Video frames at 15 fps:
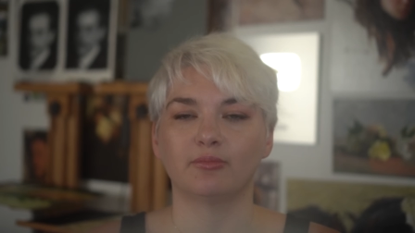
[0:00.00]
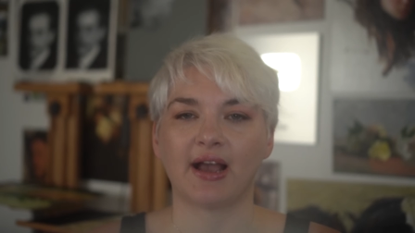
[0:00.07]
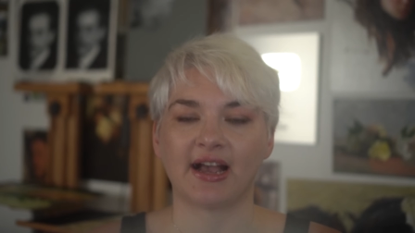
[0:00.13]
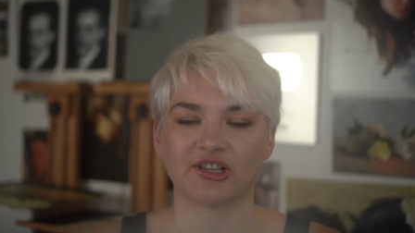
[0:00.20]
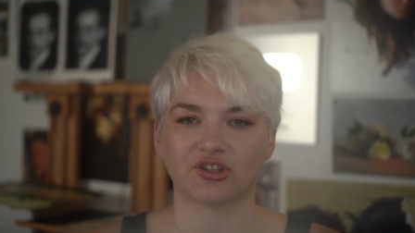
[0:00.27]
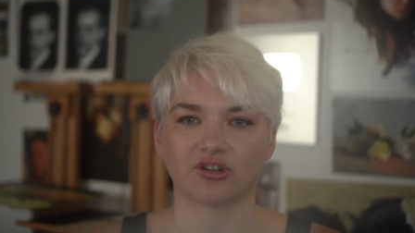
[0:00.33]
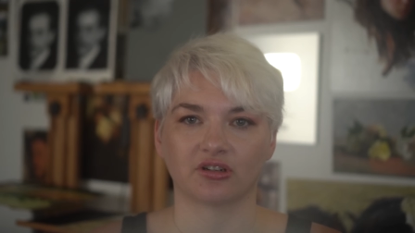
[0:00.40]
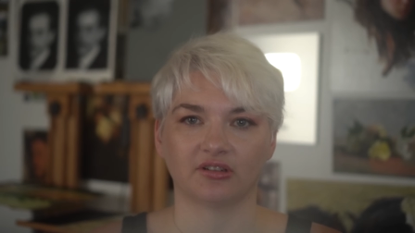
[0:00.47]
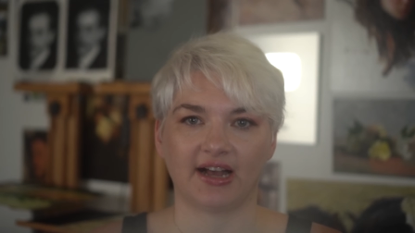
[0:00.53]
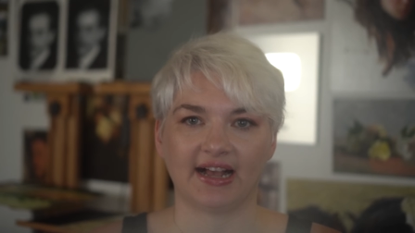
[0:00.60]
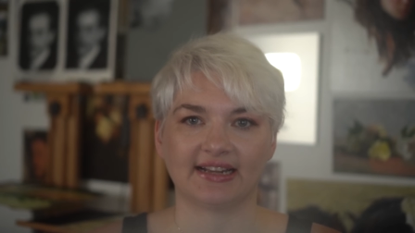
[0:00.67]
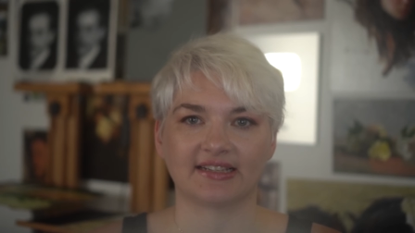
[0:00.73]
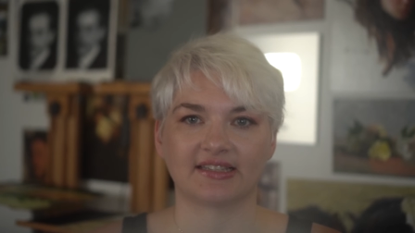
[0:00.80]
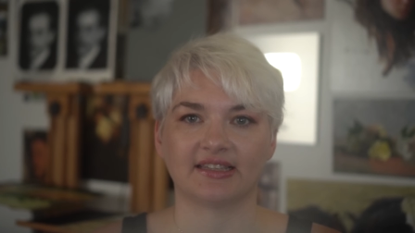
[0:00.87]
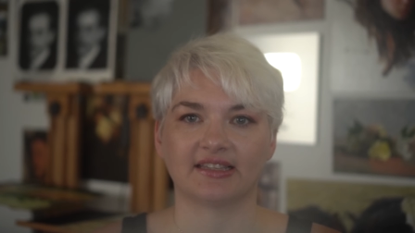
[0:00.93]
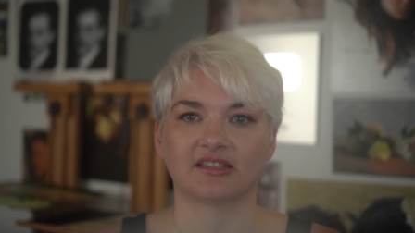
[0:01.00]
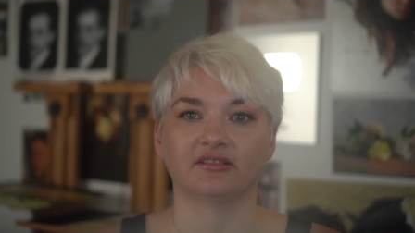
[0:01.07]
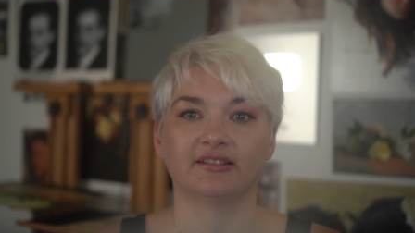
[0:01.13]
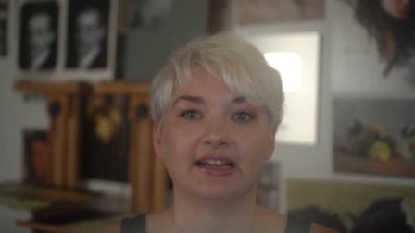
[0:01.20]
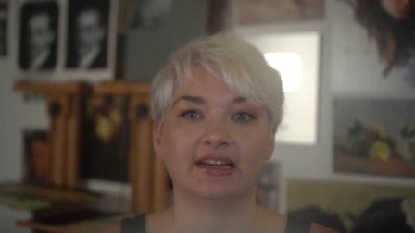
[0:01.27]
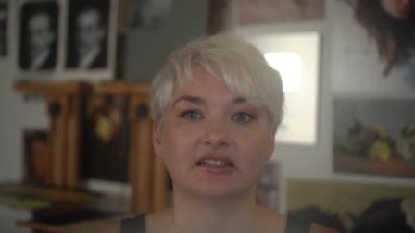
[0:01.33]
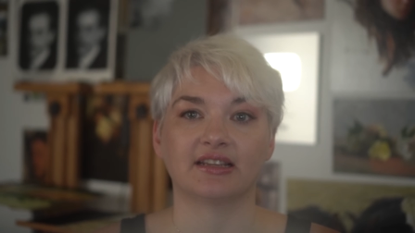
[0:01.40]
masterclass
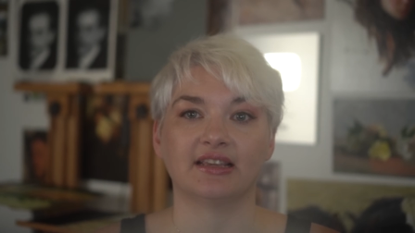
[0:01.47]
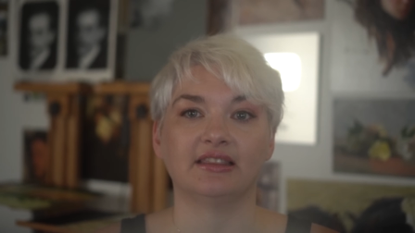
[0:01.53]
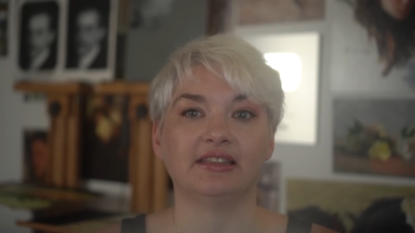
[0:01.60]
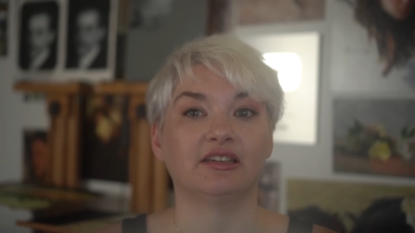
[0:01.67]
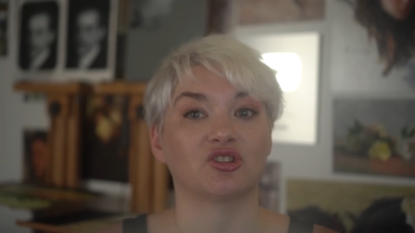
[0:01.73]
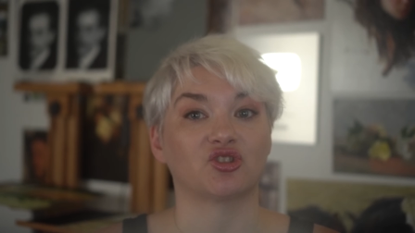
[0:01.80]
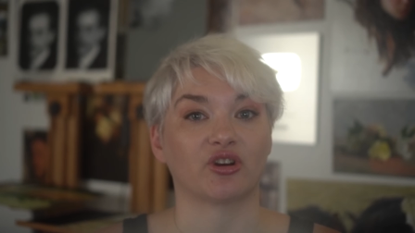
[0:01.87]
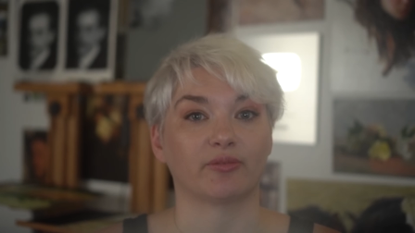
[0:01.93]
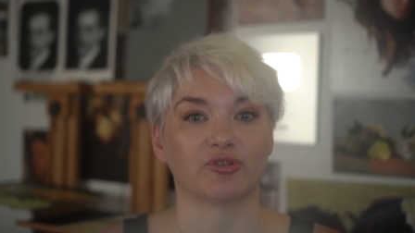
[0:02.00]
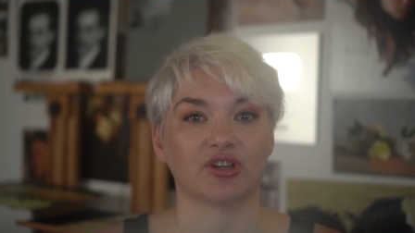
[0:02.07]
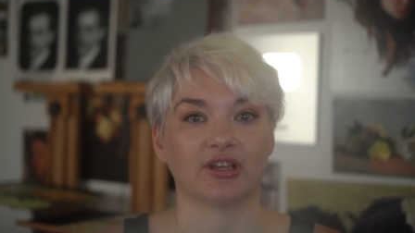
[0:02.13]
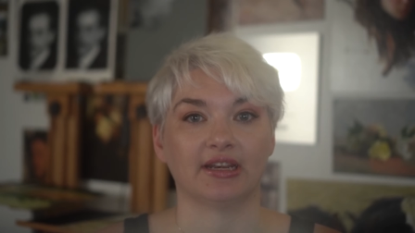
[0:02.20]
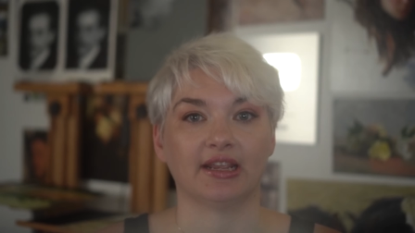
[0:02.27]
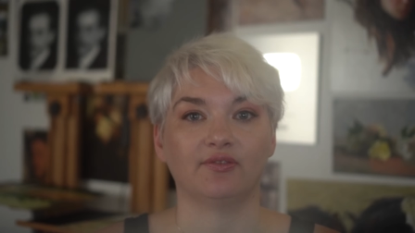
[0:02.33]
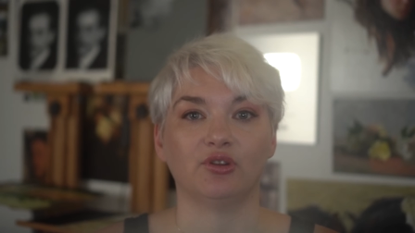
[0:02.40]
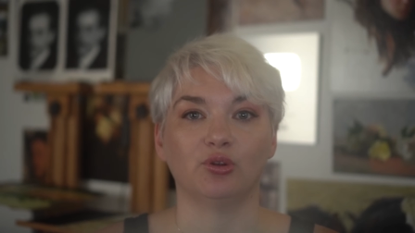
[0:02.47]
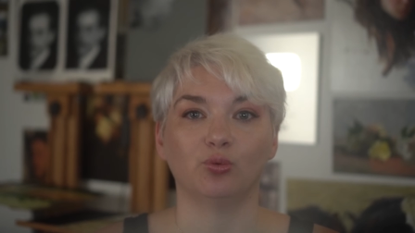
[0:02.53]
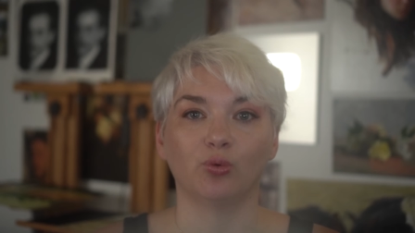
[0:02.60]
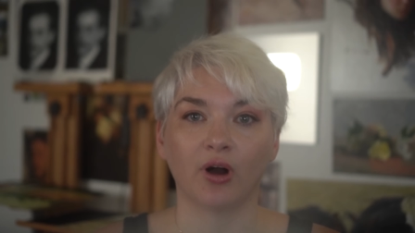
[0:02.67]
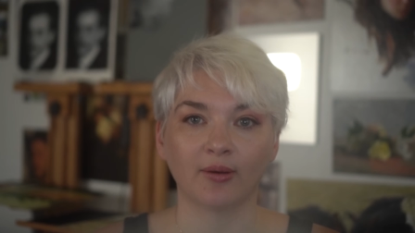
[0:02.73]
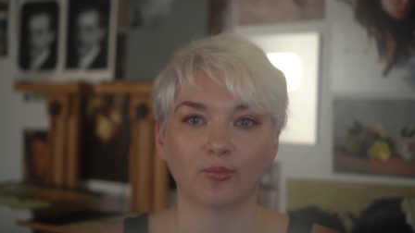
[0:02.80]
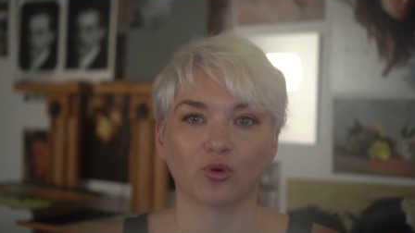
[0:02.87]
that's linked in the description if you
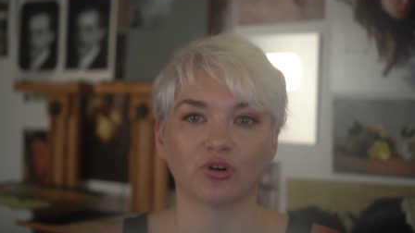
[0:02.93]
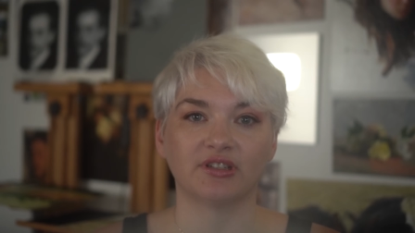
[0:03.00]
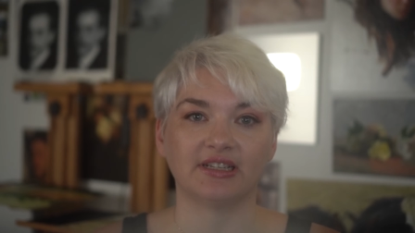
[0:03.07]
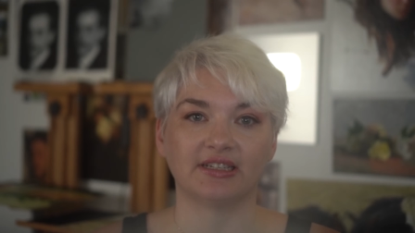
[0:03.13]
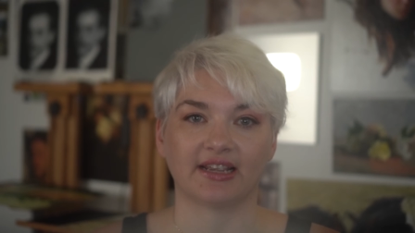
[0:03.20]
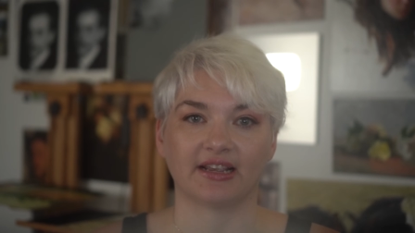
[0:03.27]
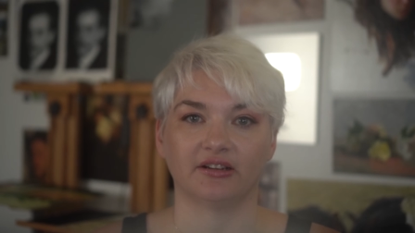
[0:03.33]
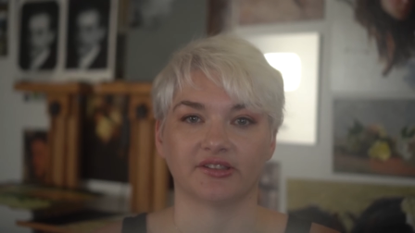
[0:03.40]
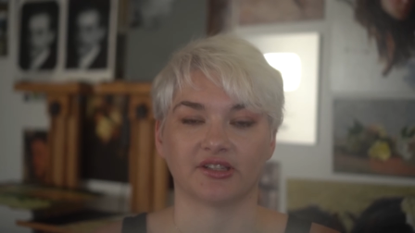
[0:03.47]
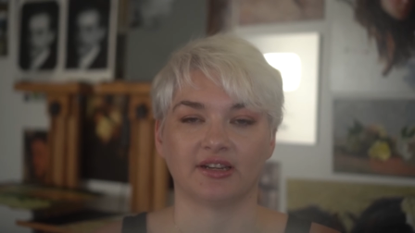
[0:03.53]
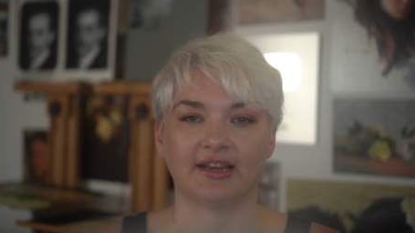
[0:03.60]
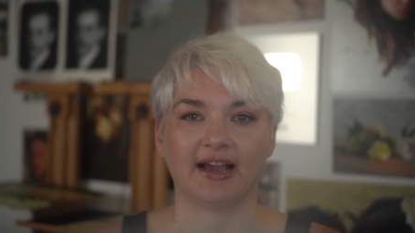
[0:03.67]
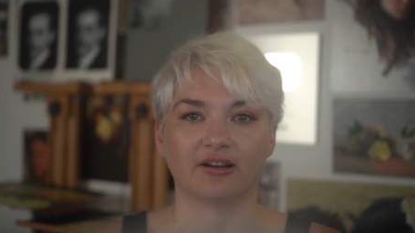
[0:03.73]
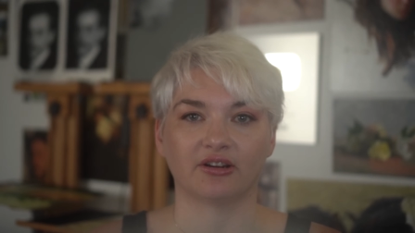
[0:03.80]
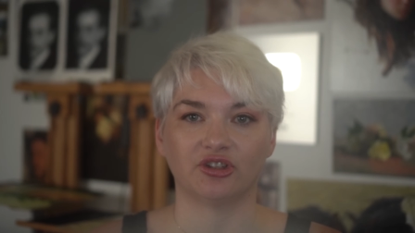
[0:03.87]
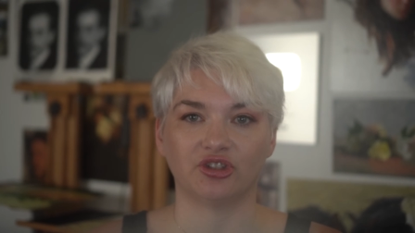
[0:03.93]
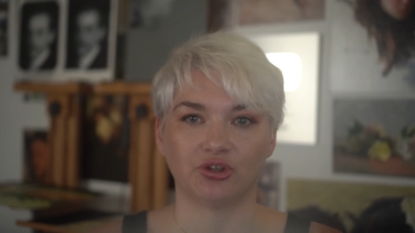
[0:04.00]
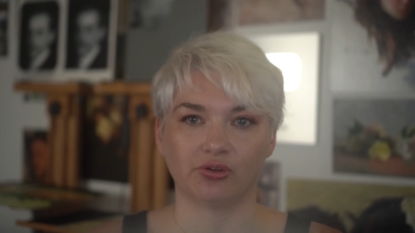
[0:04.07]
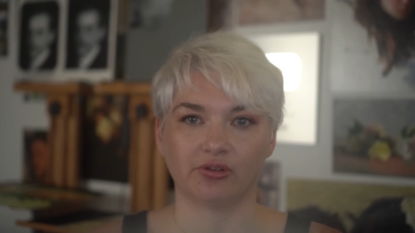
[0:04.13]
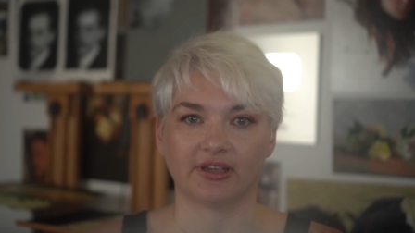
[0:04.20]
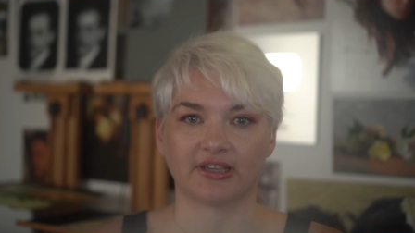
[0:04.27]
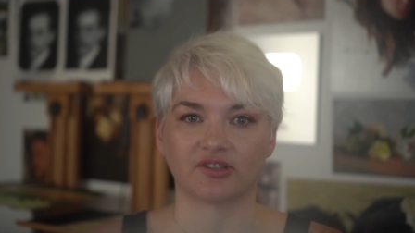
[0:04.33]
want more details on how to
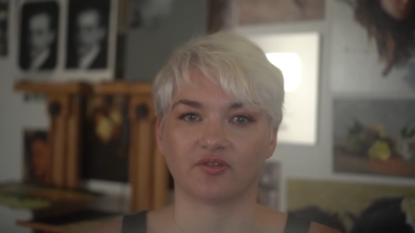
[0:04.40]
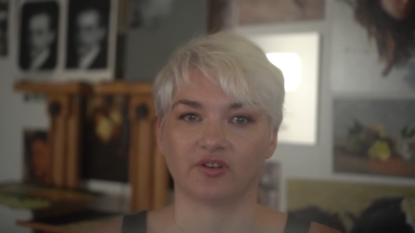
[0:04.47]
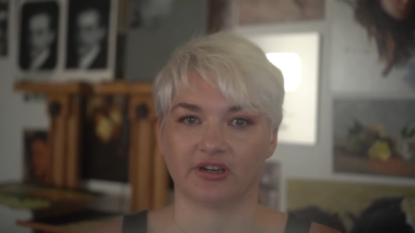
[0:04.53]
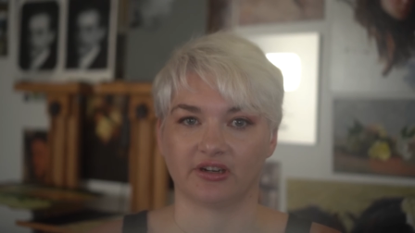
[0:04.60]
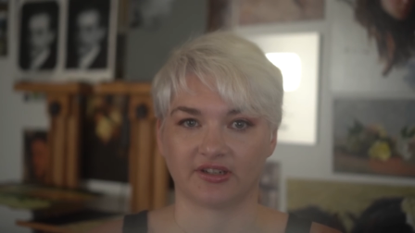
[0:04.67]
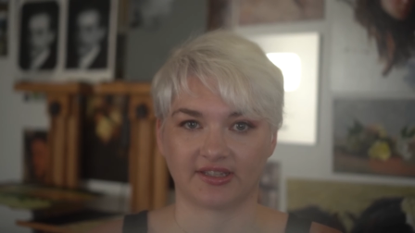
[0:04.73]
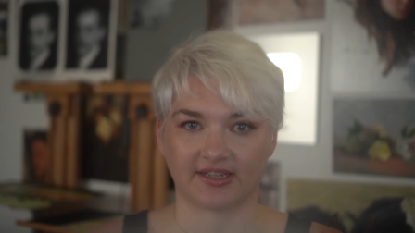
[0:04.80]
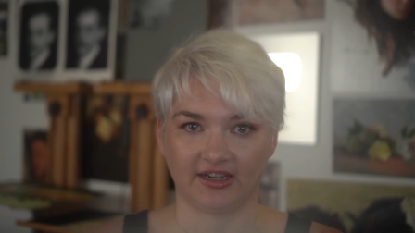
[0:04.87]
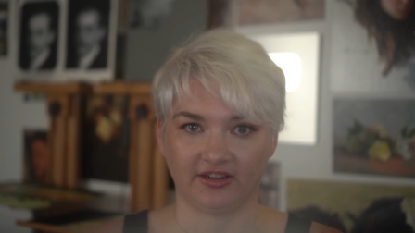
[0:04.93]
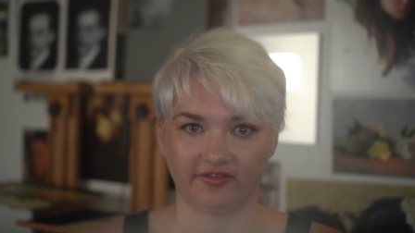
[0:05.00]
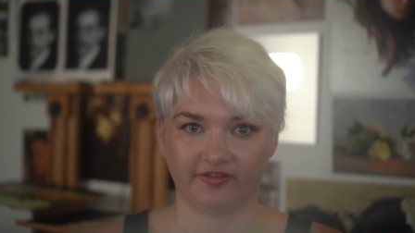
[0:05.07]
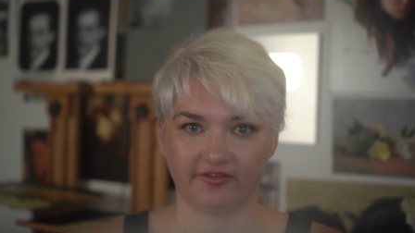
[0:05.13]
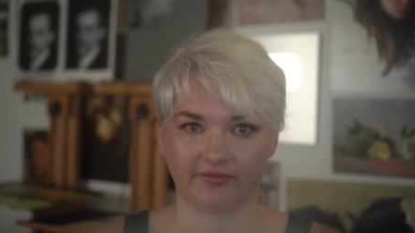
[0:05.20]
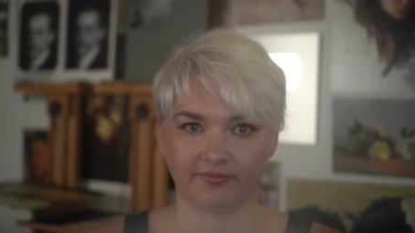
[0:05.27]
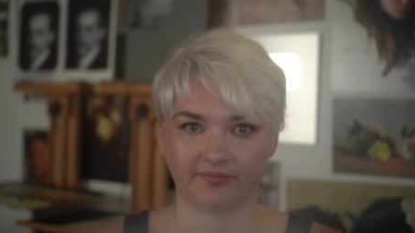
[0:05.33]
do this for yourself.